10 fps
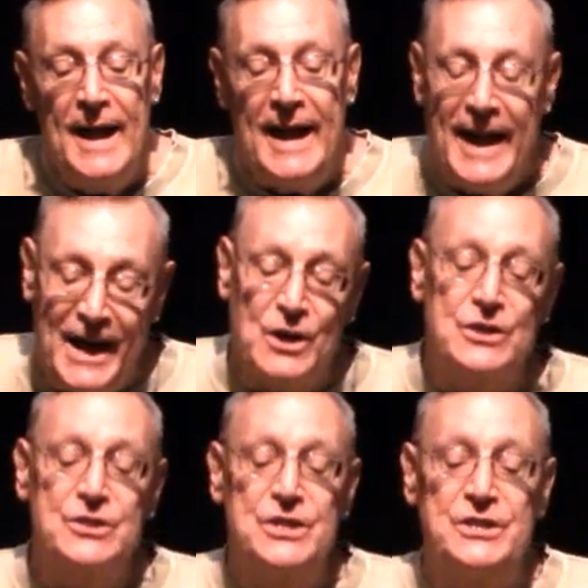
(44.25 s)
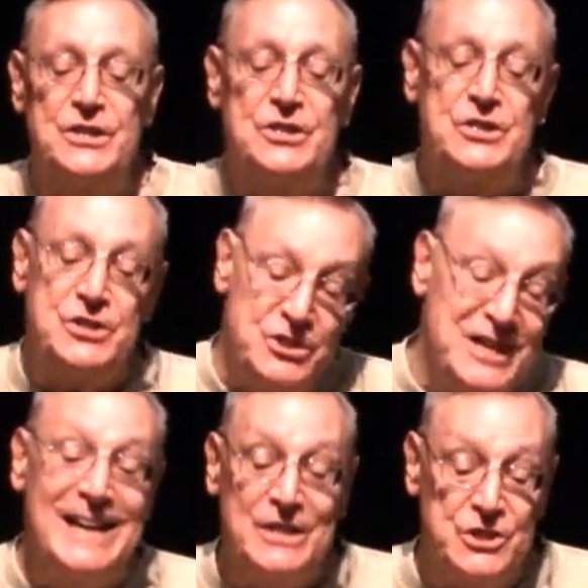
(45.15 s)
here's the
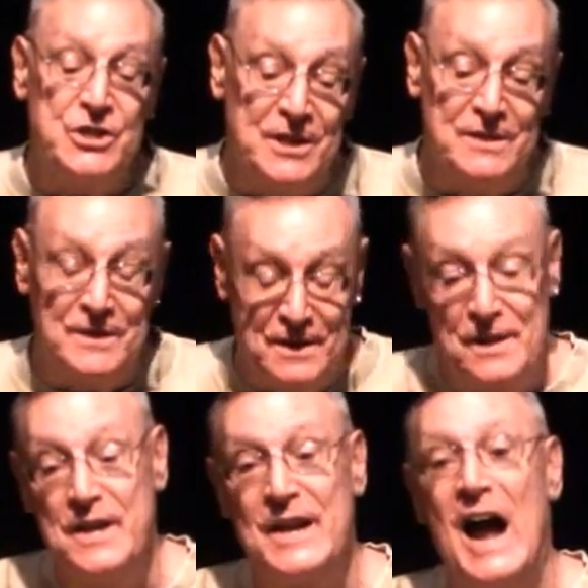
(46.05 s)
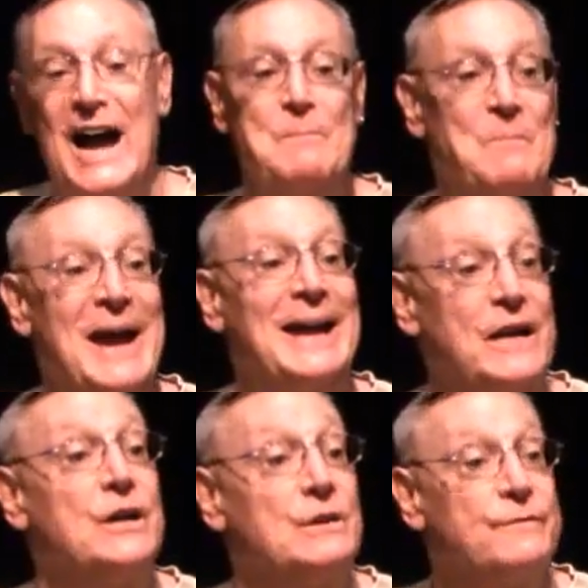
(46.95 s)
distinction that I make